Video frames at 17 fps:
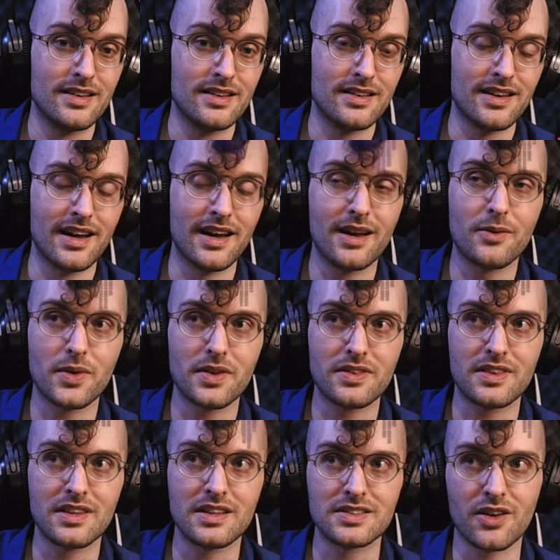And with
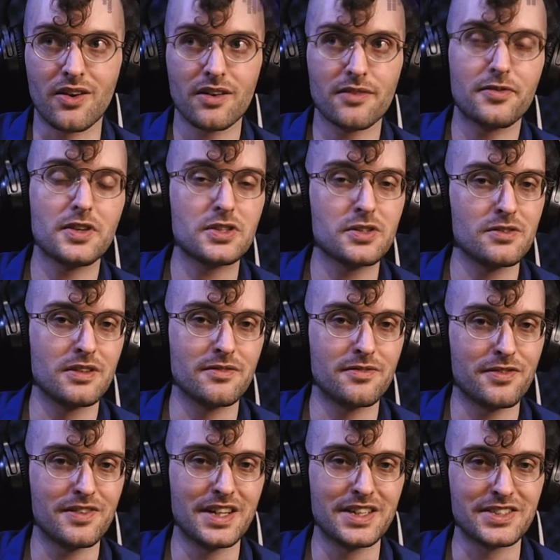this artificial
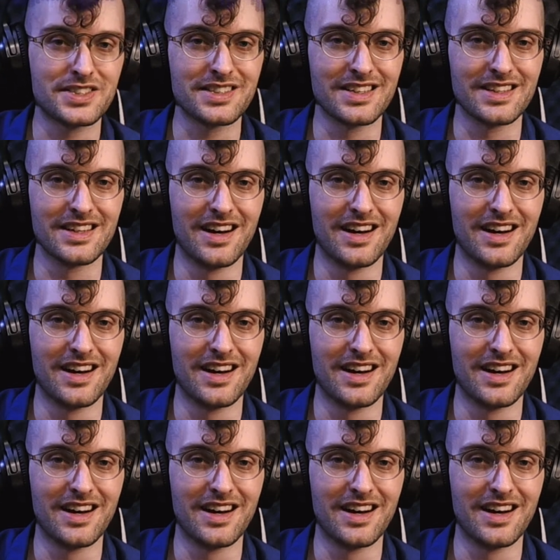inflation